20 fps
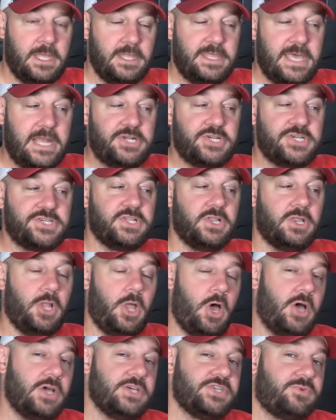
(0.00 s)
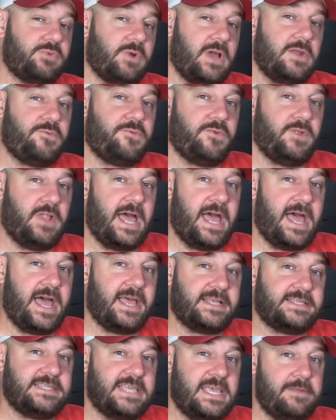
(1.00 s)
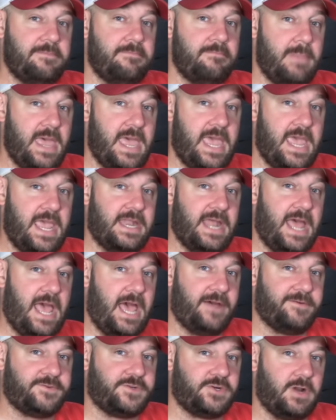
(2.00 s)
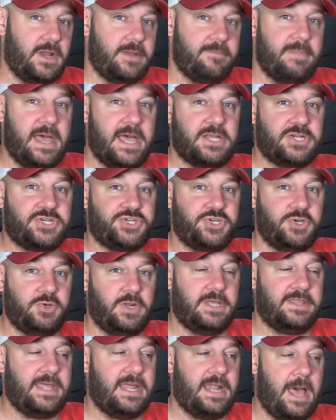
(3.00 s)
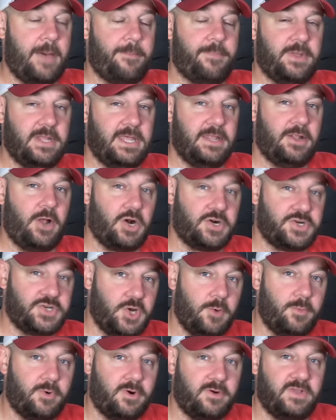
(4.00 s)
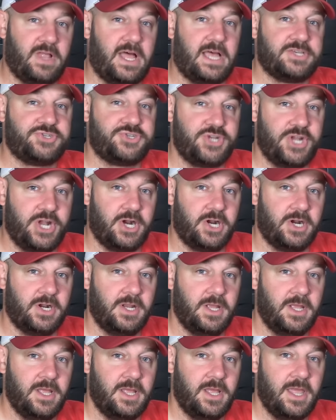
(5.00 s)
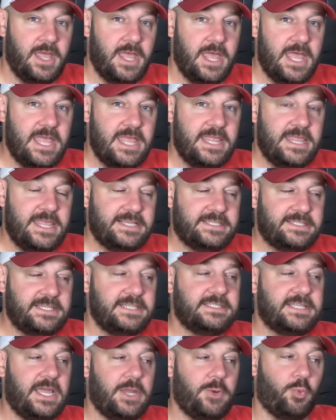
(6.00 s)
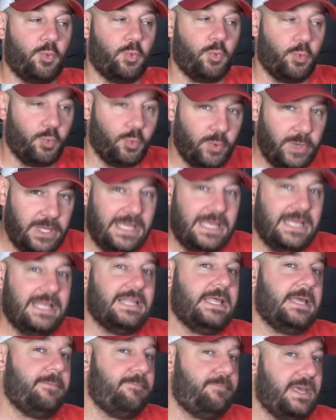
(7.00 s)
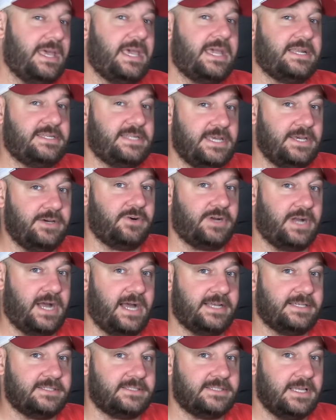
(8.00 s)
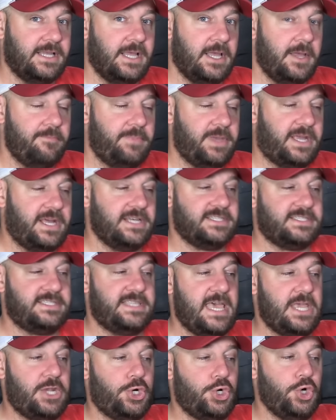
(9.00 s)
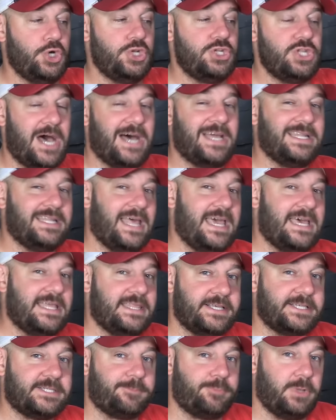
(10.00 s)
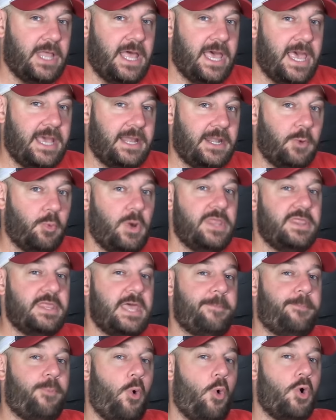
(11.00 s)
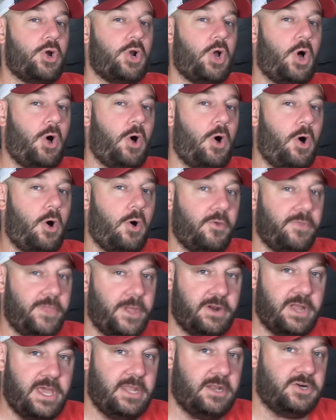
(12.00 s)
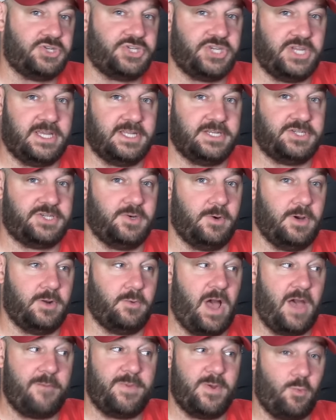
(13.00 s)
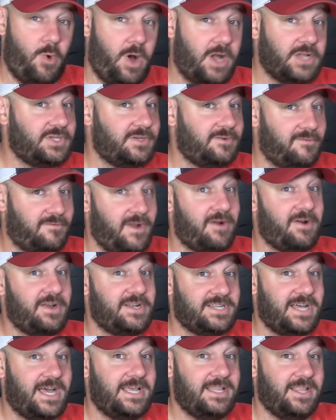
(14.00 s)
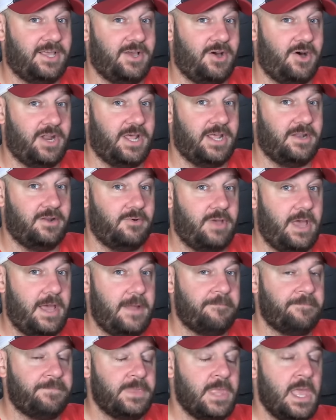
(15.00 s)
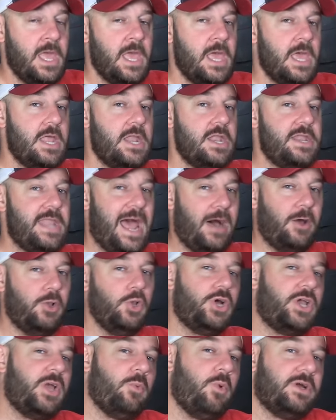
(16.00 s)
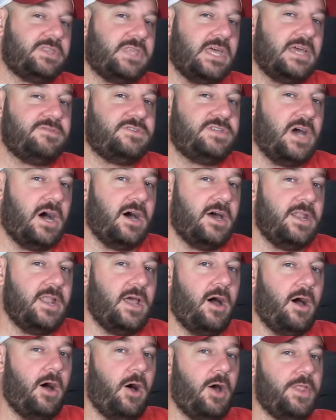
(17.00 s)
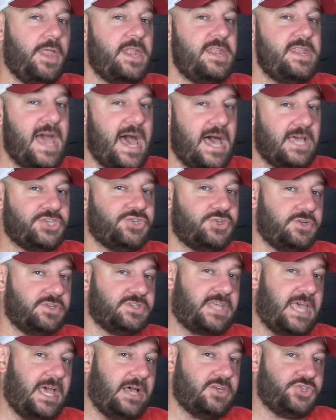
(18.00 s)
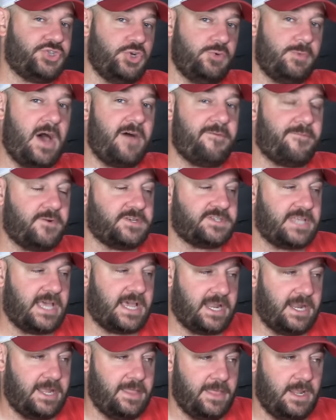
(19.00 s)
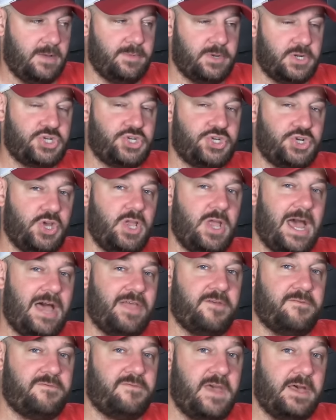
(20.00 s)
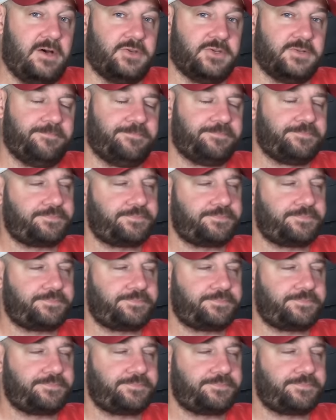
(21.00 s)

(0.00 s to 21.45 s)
They just lost red flags in Maine after a mass shooting that happened in October of last year. This is a really big deal, guys, because they could not land this plane when they poured all their energy into it. I've been watching very tightly on it, okay? Now look at what they've done on a national scale. Zoom out for a second, and then I'm going to show you how they failed.